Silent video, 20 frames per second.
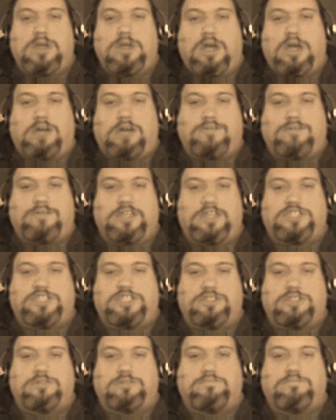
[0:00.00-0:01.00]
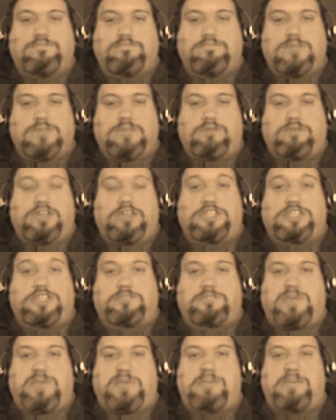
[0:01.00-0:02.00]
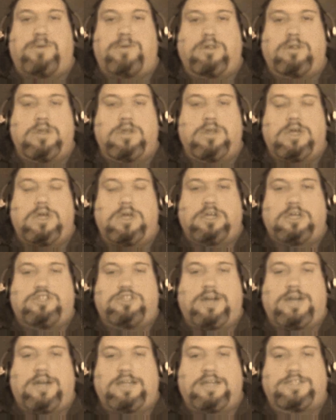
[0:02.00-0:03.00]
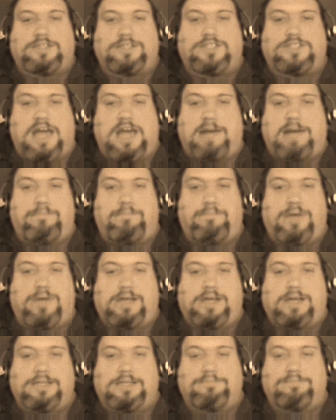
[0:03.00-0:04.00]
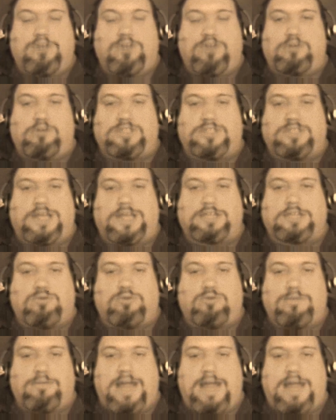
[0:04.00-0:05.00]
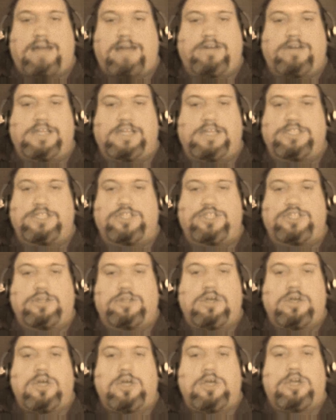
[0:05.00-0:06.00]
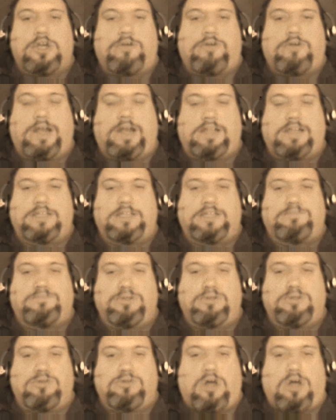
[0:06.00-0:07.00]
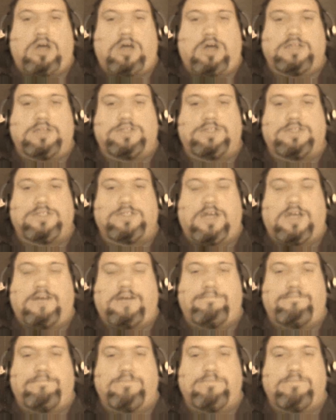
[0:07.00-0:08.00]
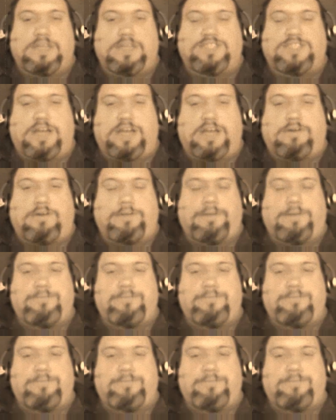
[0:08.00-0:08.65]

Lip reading: Religious people trying to stop homosexual marriage and creating these blue laws, etc.